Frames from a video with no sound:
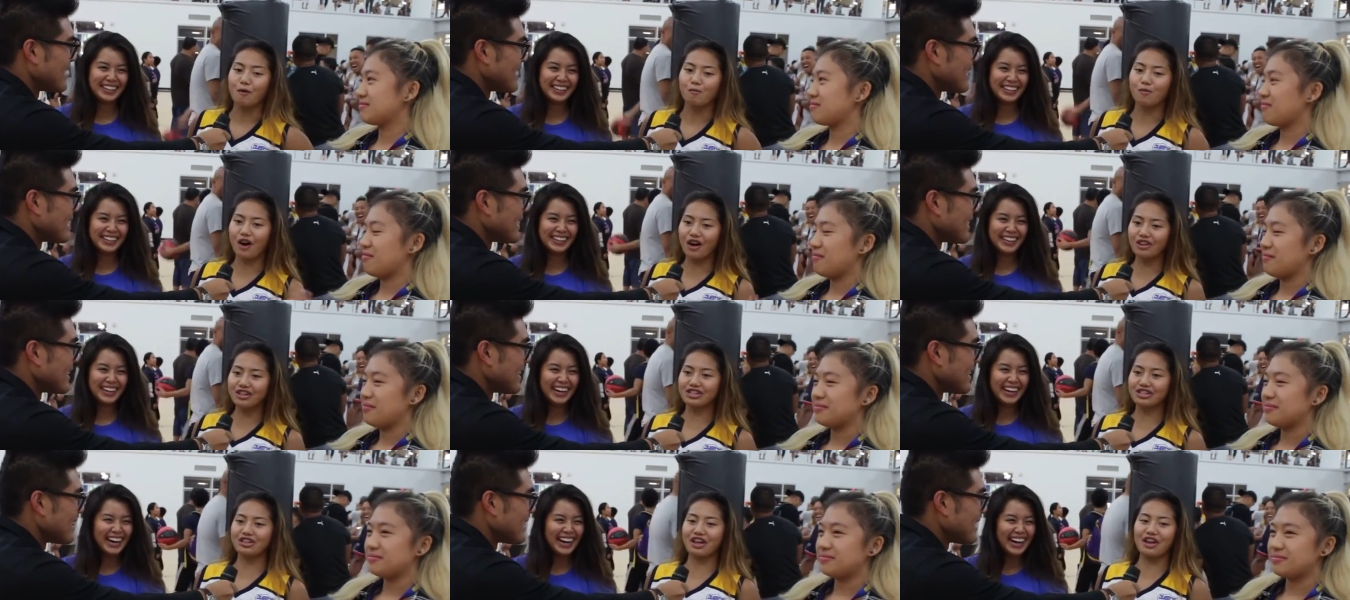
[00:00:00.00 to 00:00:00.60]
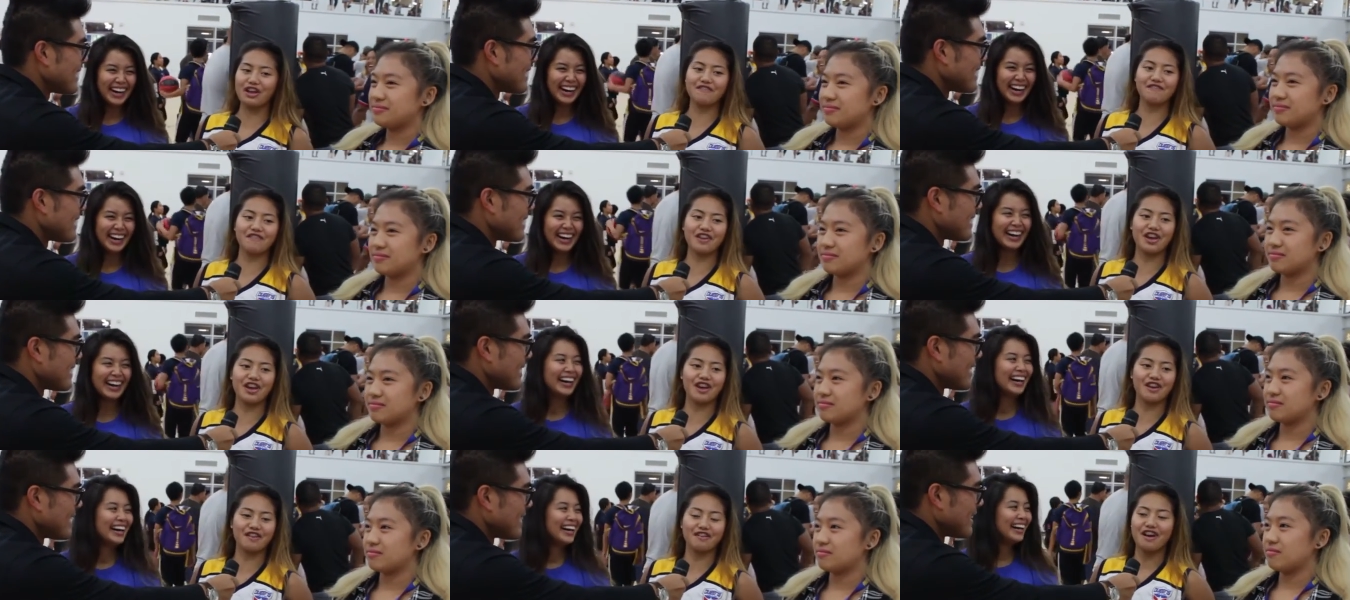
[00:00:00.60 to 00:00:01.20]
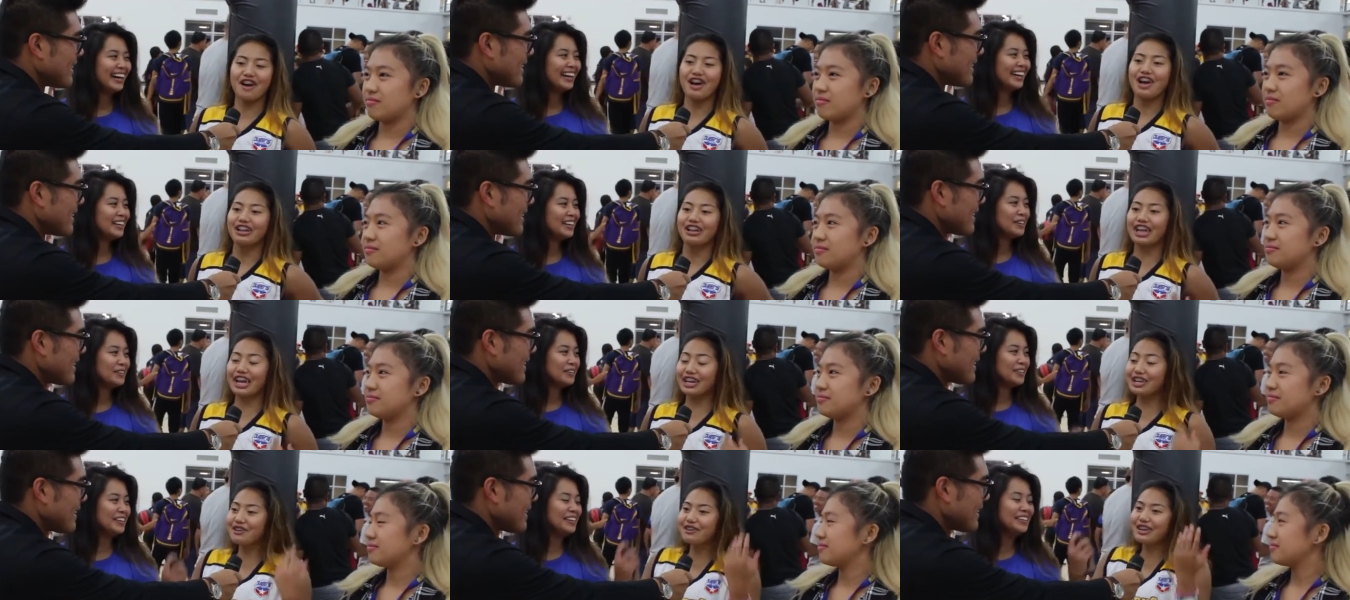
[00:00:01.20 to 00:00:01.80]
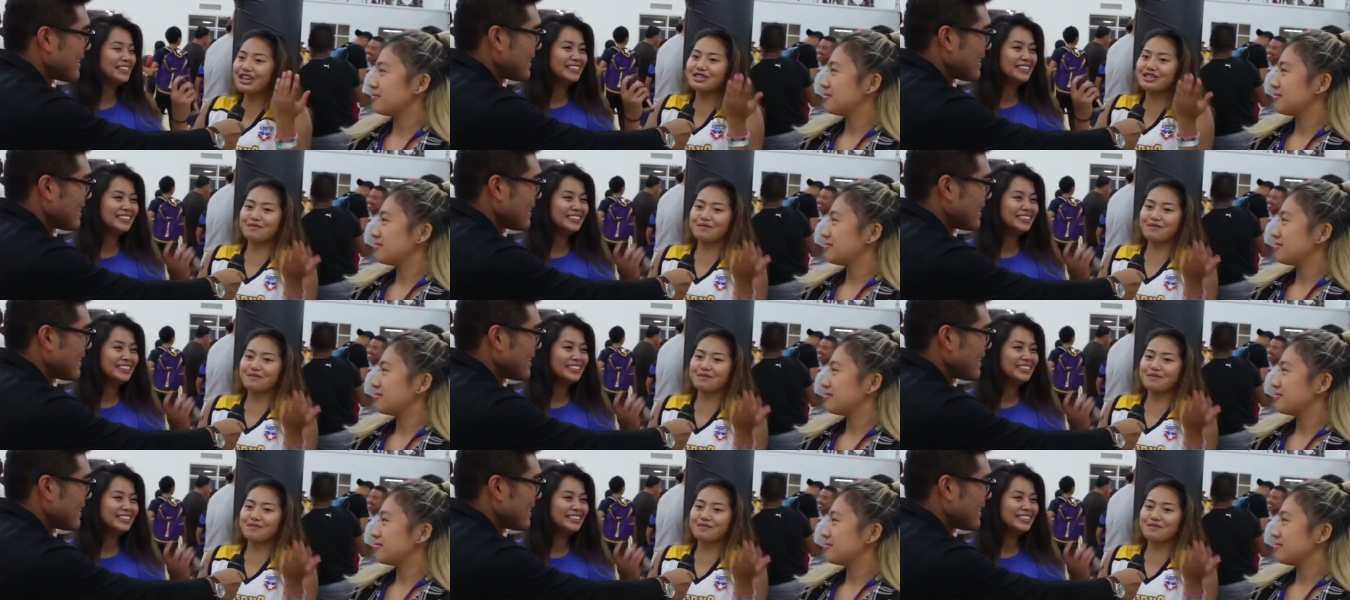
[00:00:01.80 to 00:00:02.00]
Speaker 1: ball is life and like you get